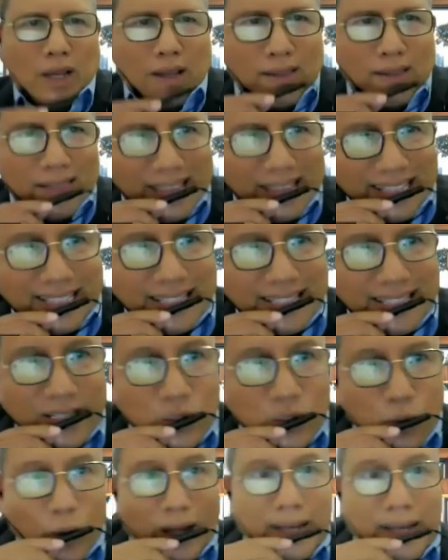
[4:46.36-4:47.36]
This
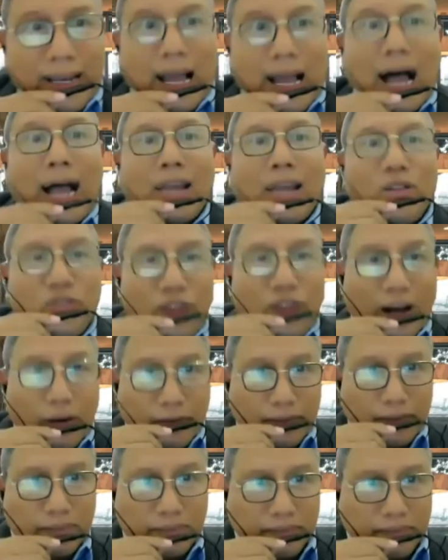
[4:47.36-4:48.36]
is what I
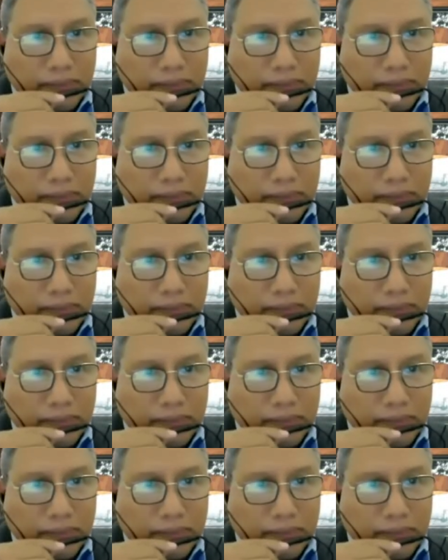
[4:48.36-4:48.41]
found.